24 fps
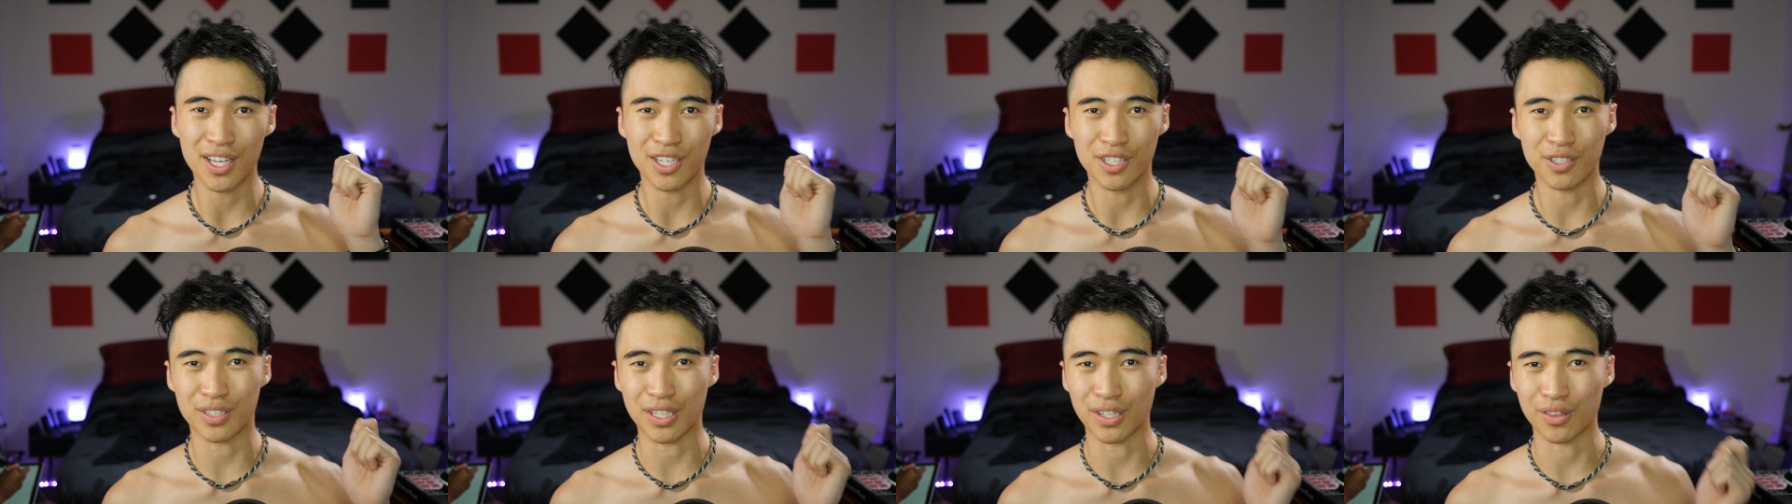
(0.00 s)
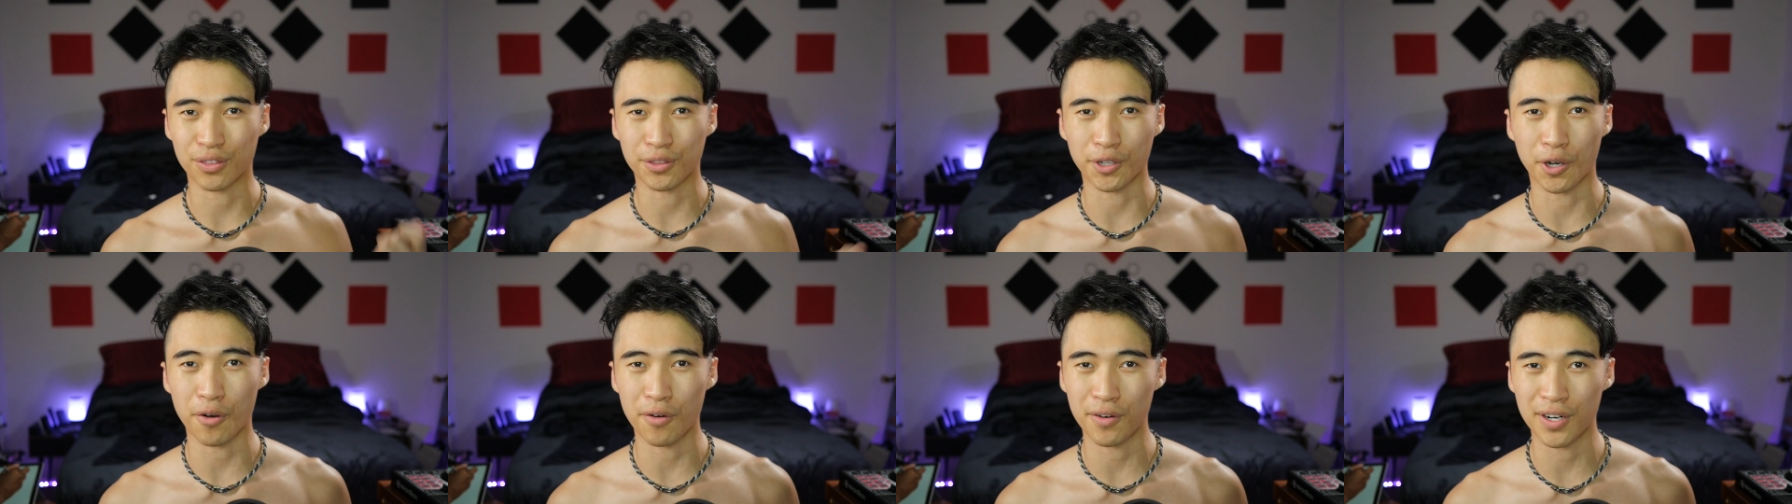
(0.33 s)
You can
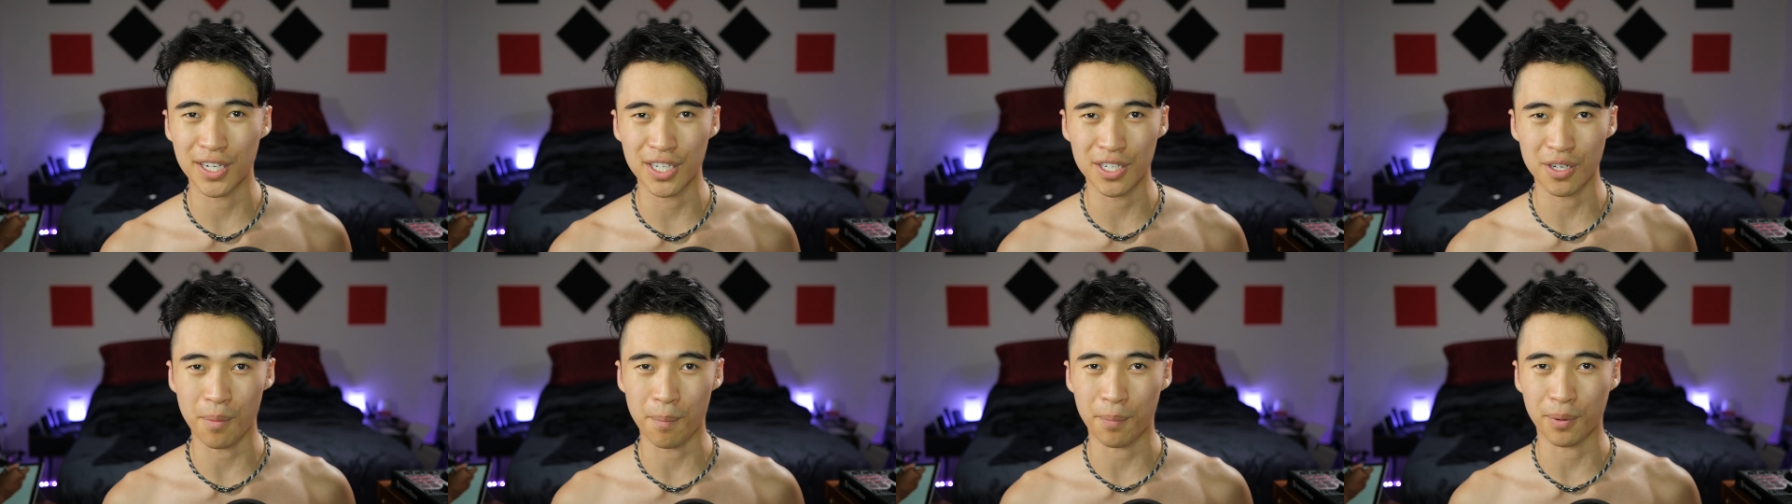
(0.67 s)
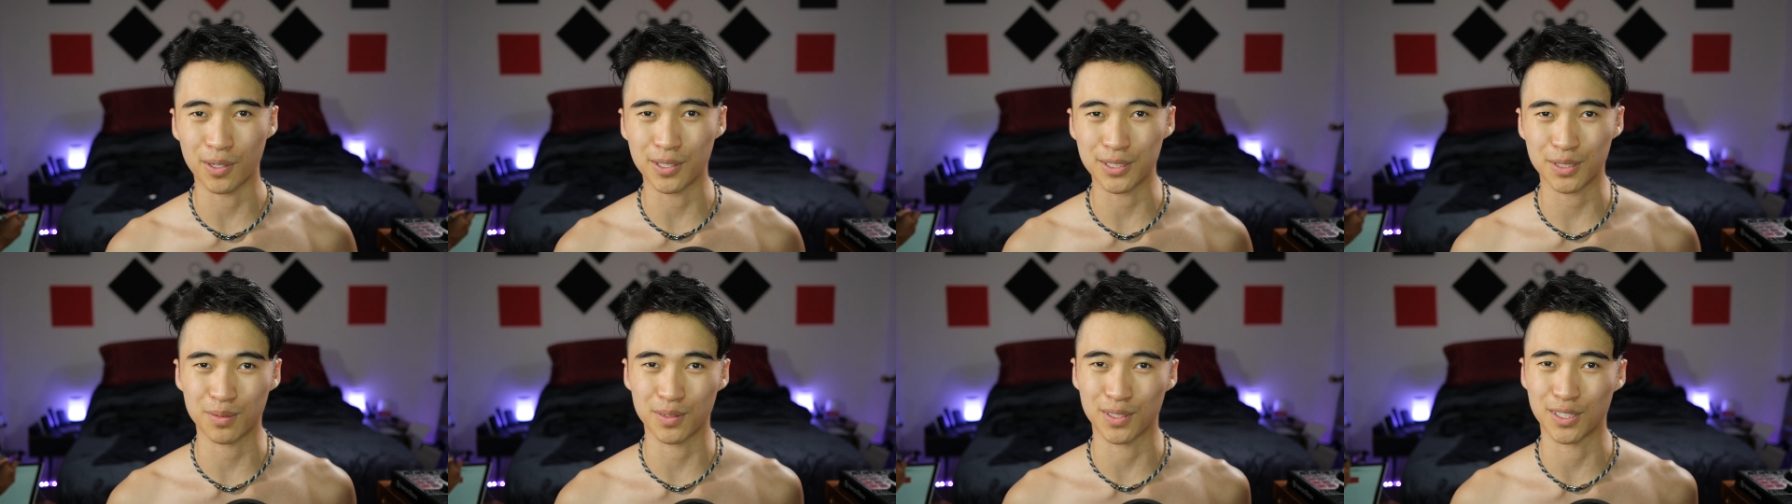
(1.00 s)
throw it in your
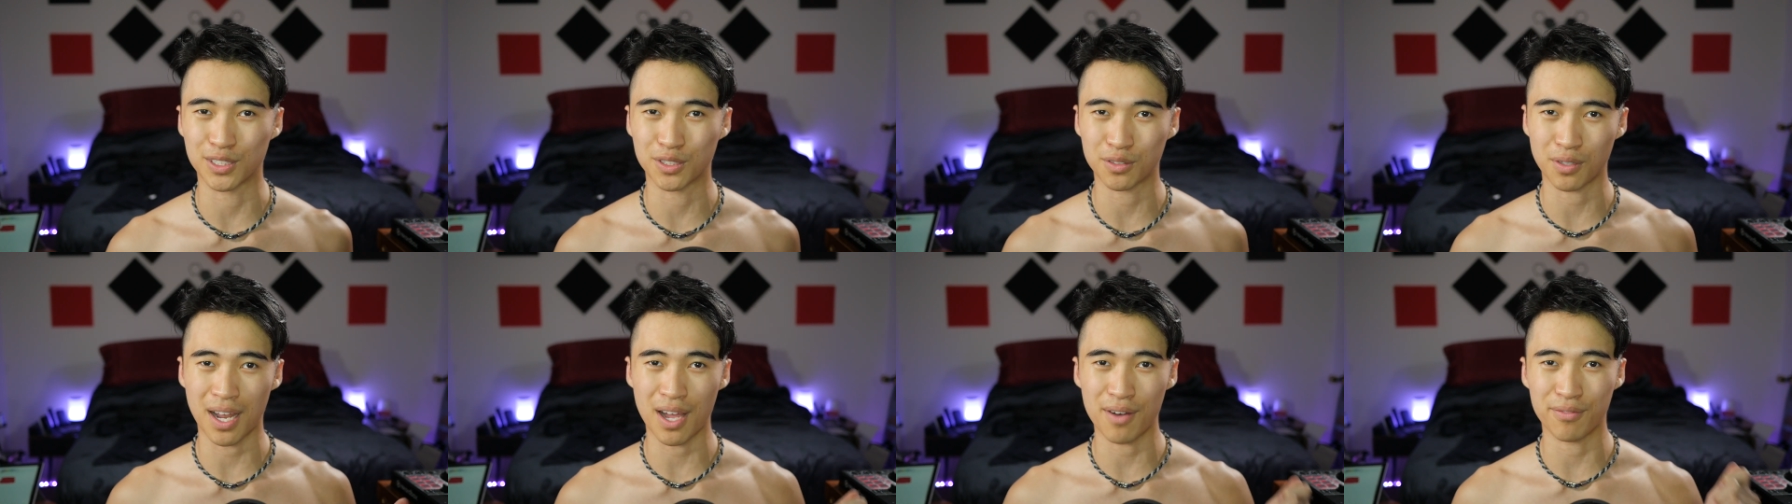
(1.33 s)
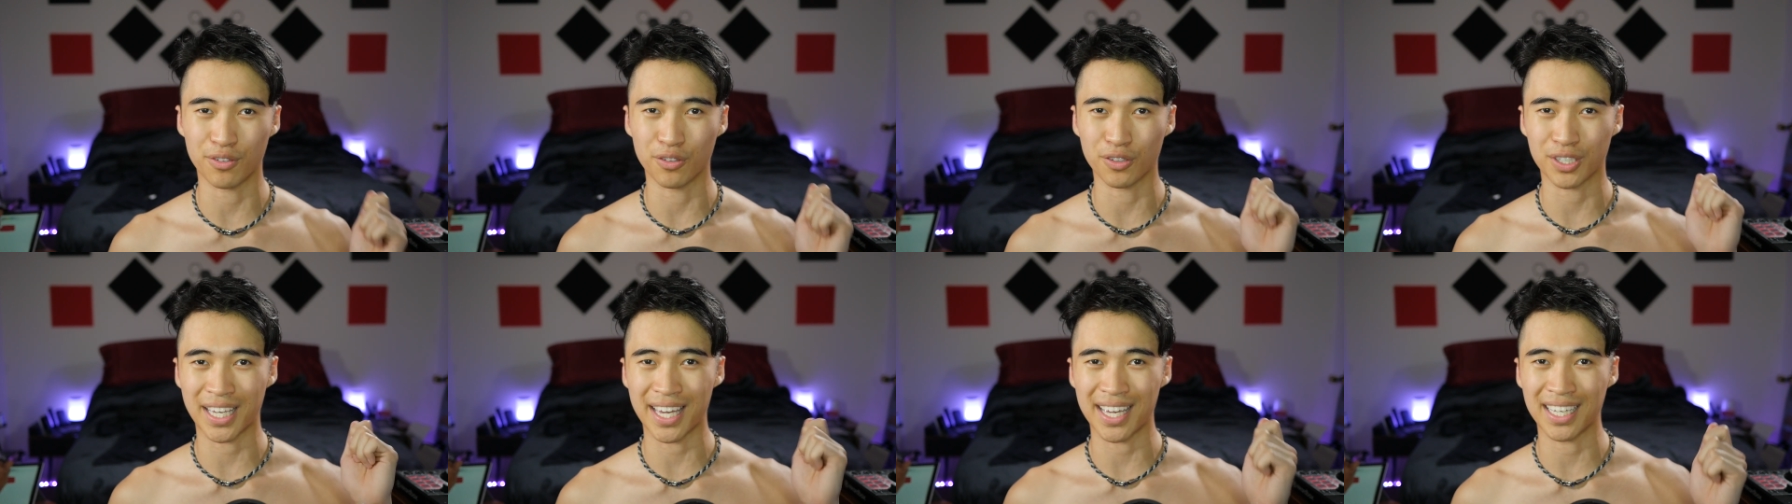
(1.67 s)
purse with a
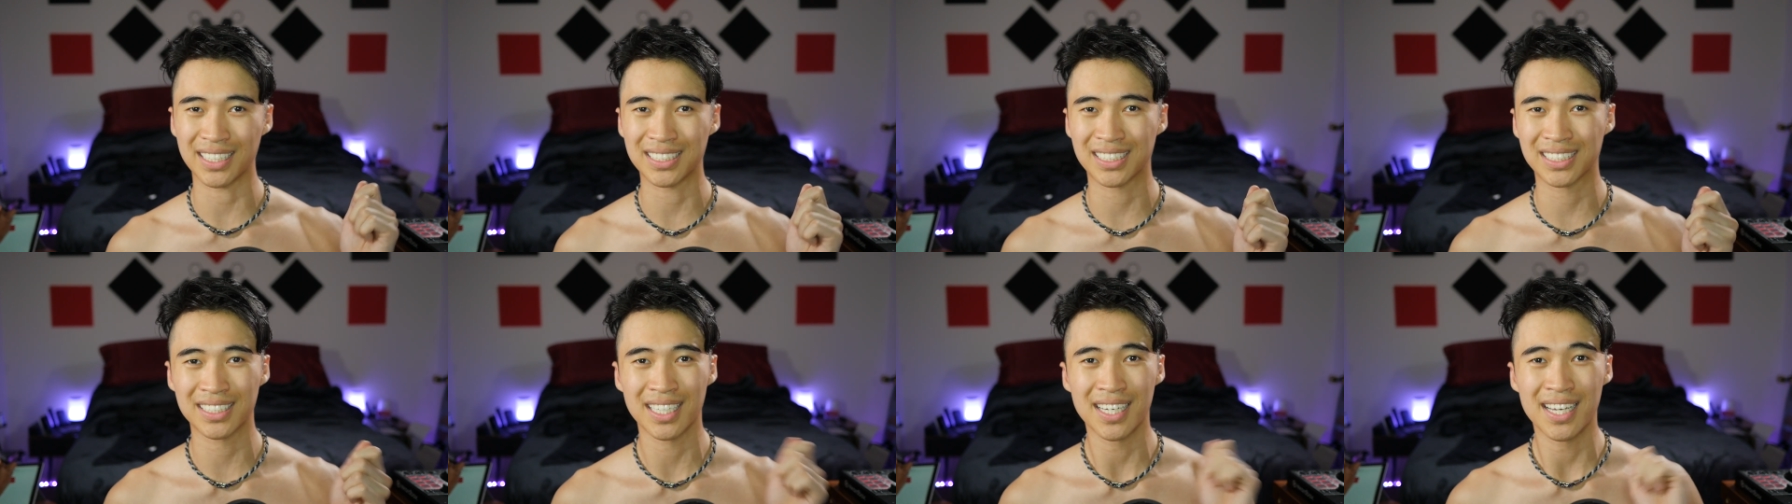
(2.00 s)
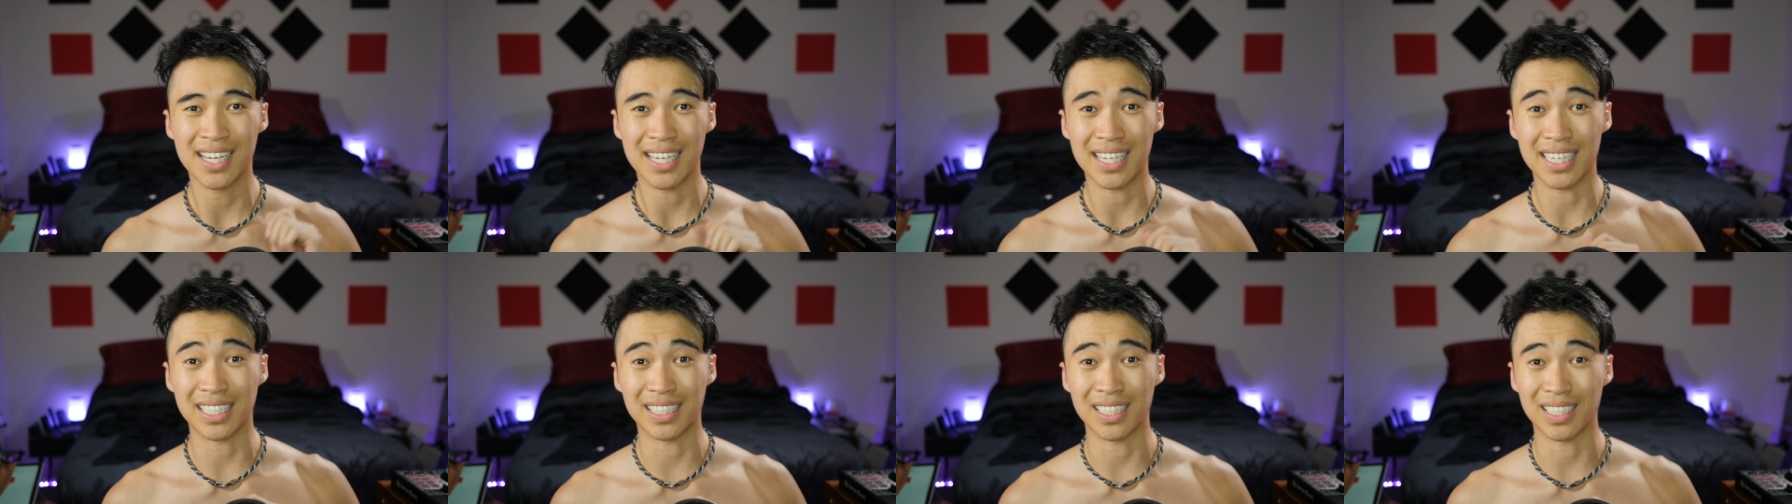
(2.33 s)
travel case.
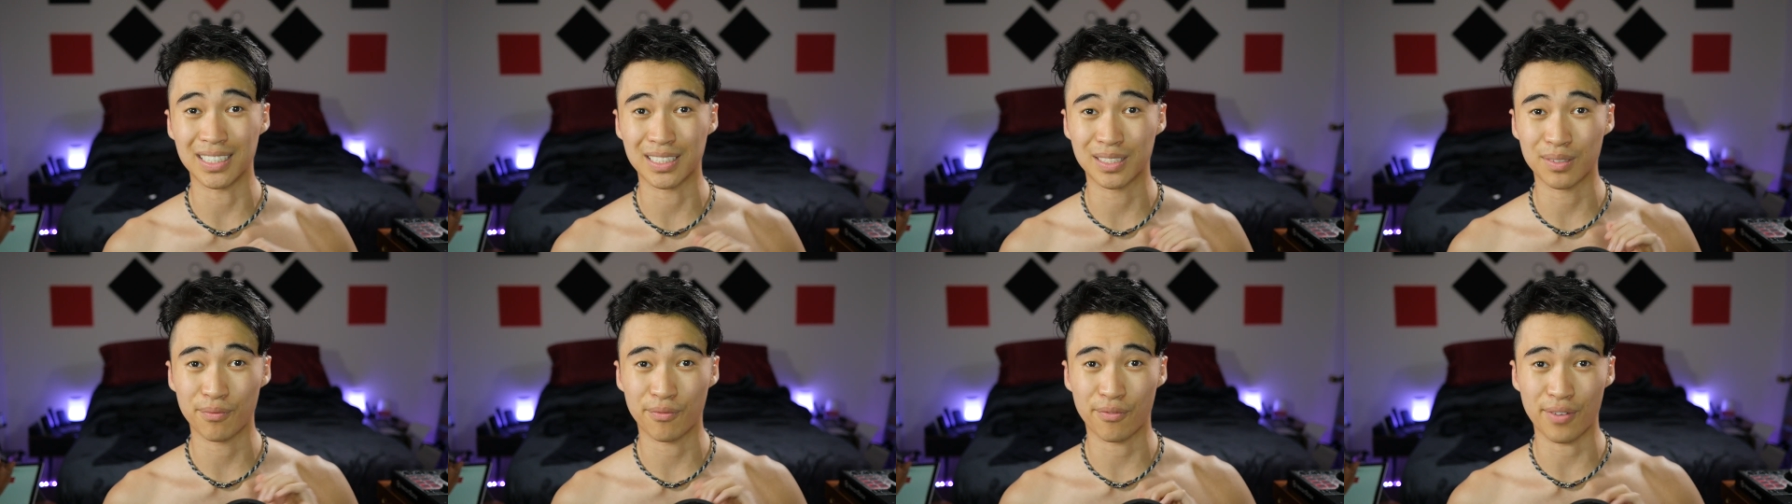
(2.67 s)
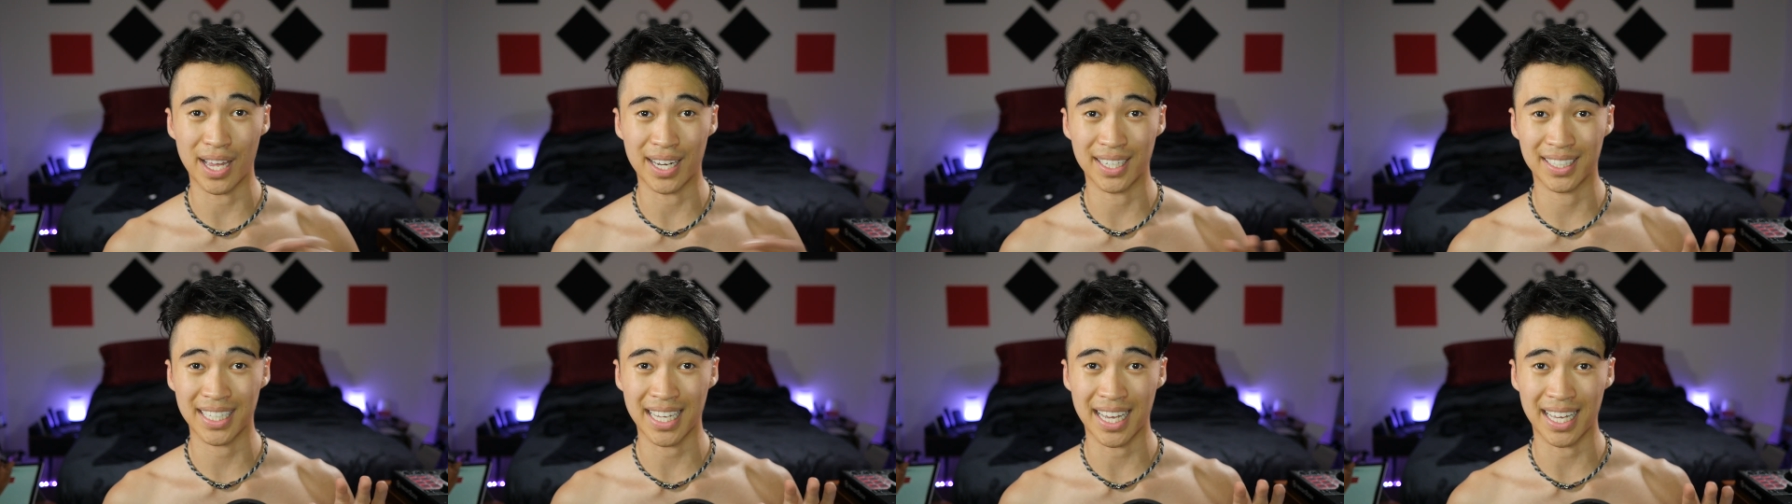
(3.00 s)
It is
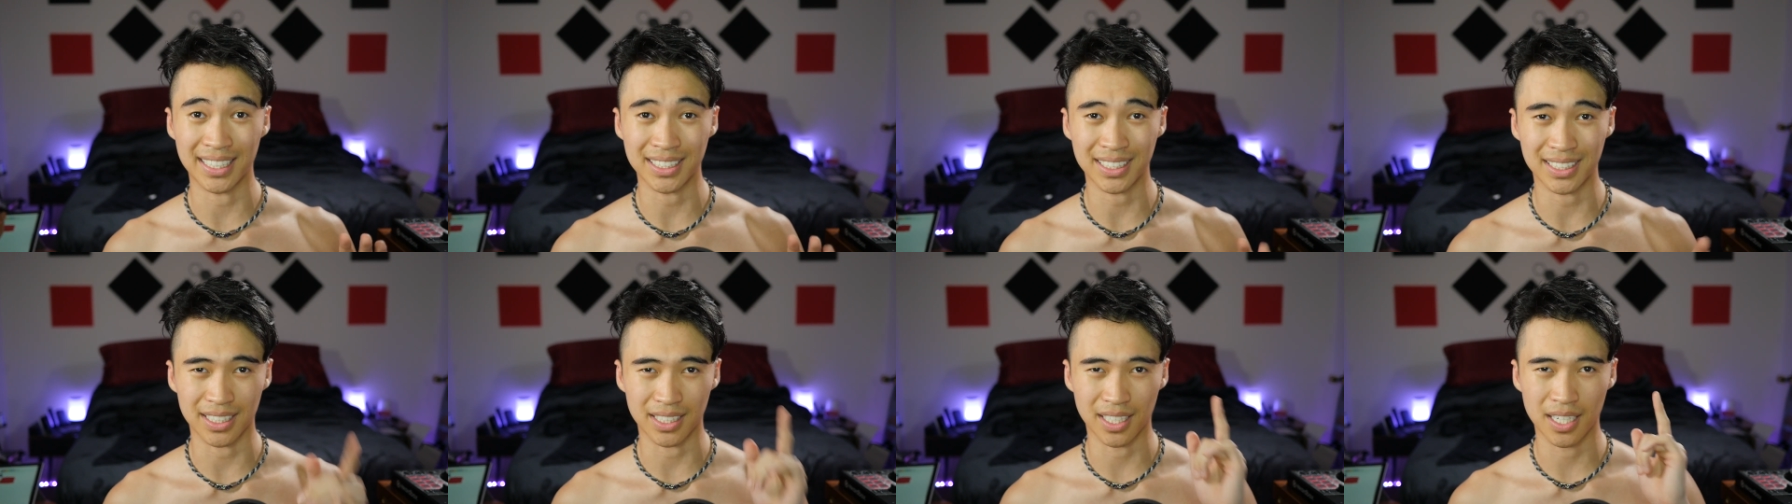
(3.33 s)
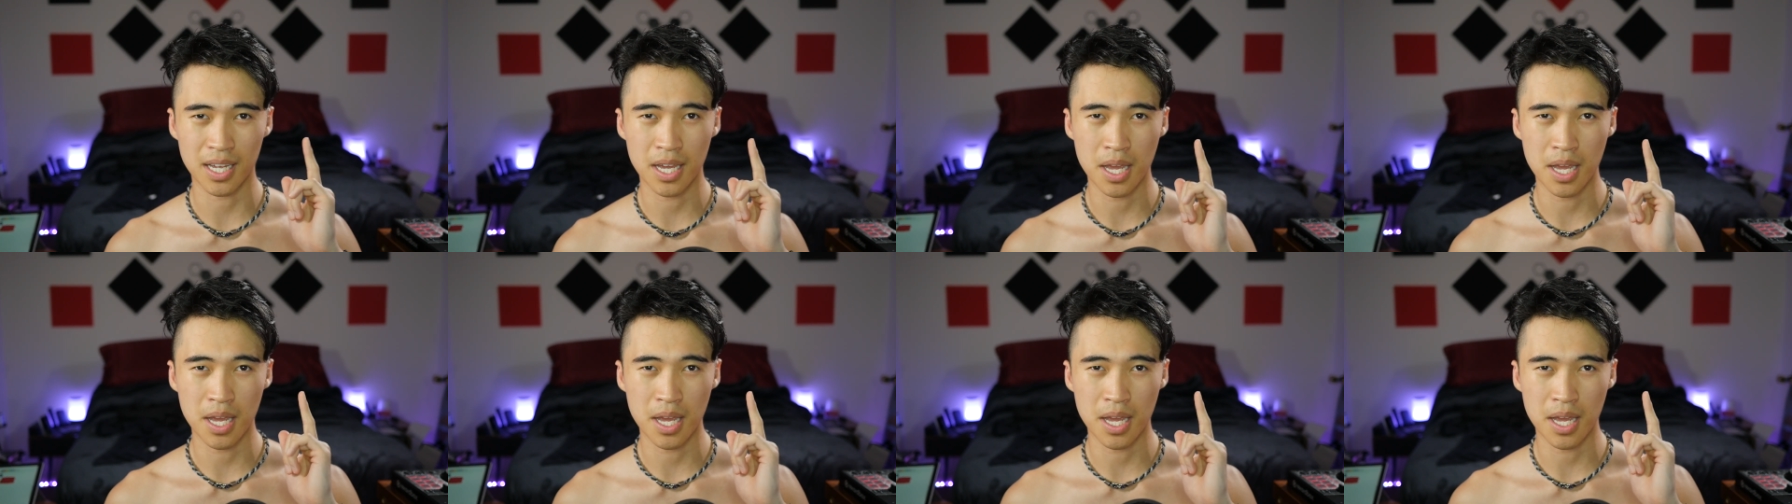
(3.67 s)
fantastic.